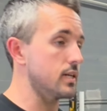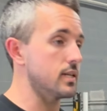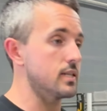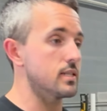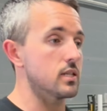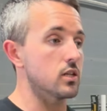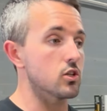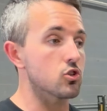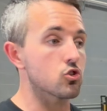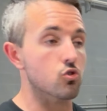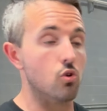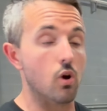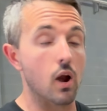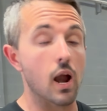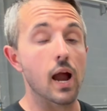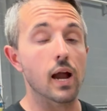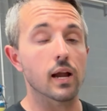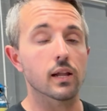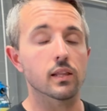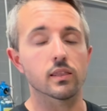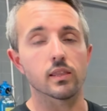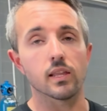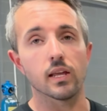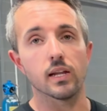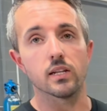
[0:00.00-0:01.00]
is a
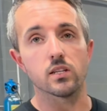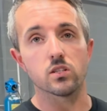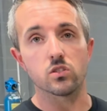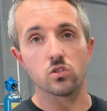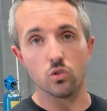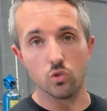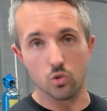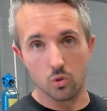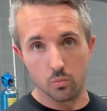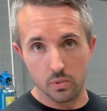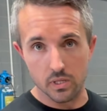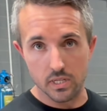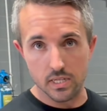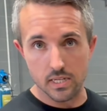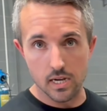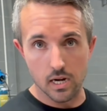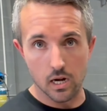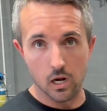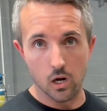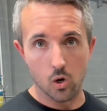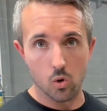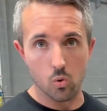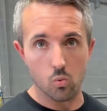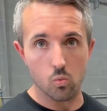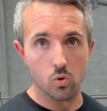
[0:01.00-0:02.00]
track that is a little bit
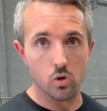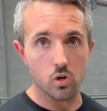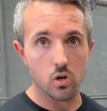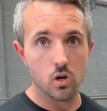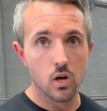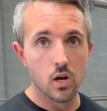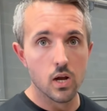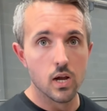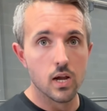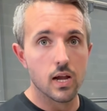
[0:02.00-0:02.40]
narrower.